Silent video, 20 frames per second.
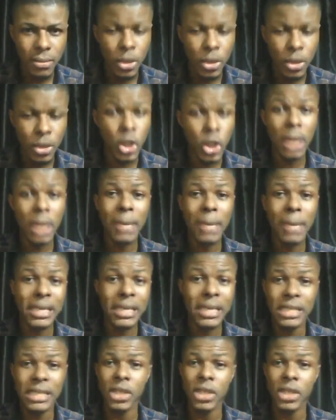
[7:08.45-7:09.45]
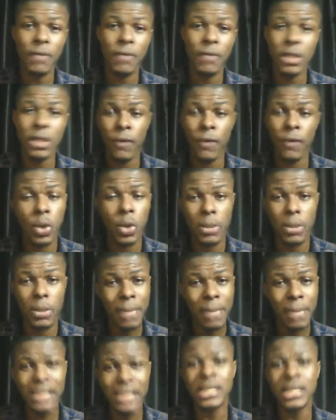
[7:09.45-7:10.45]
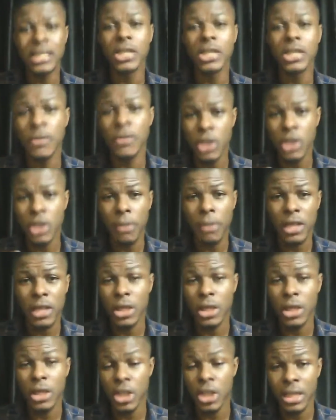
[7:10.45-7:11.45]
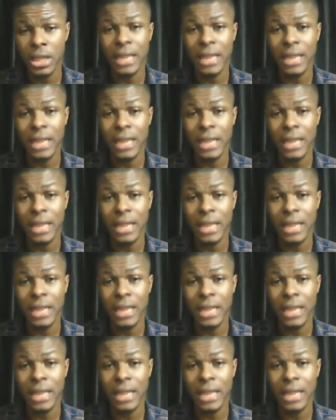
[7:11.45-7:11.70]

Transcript: Not only making sense of it, of course, making sense of something doesn't